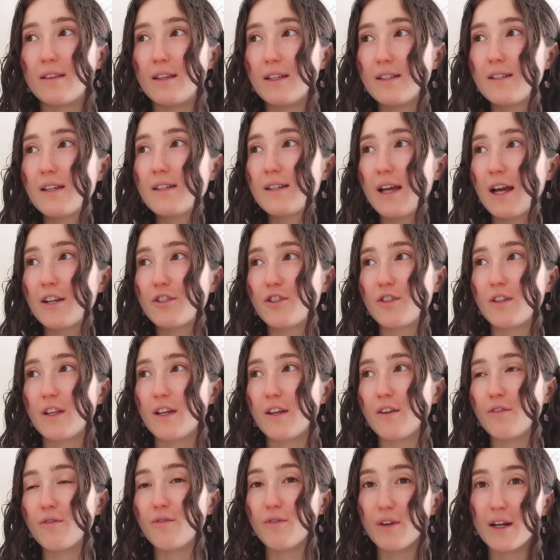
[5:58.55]
this is
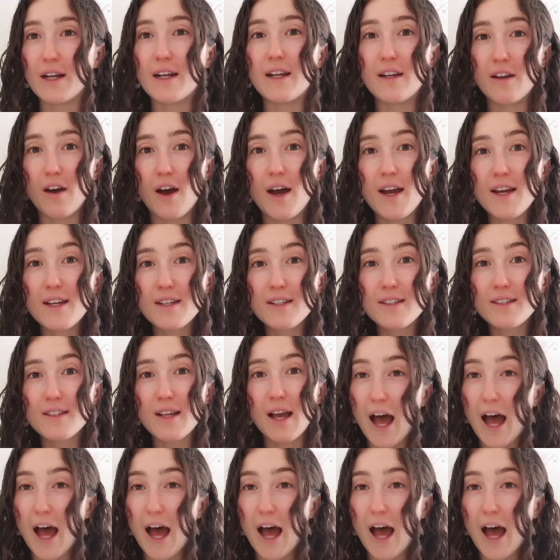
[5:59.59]
actually really nice.